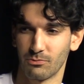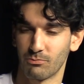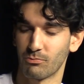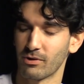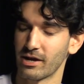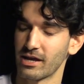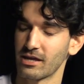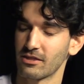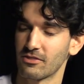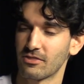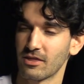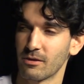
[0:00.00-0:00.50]
the
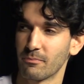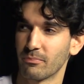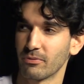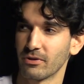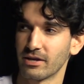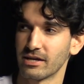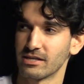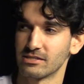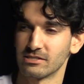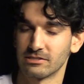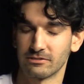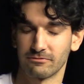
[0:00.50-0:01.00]
way they
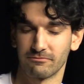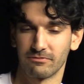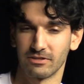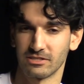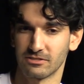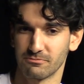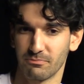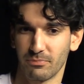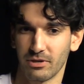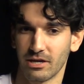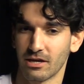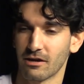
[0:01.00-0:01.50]
play just
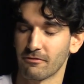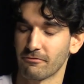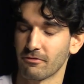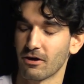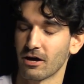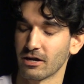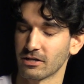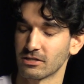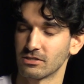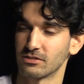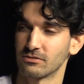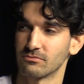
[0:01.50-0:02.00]
fits
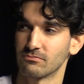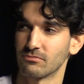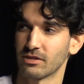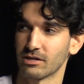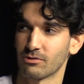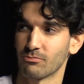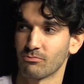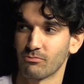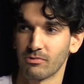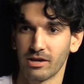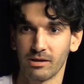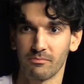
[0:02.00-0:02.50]
playoff hockey
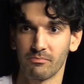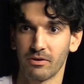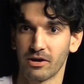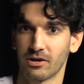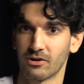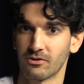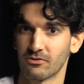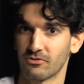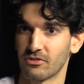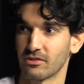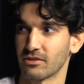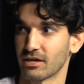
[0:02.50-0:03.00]
like way
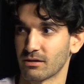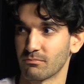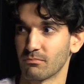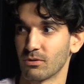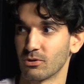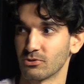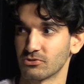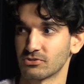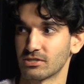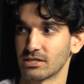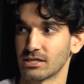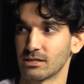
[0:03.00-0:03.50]
better than
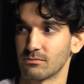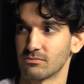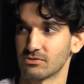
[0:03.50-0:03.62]
like most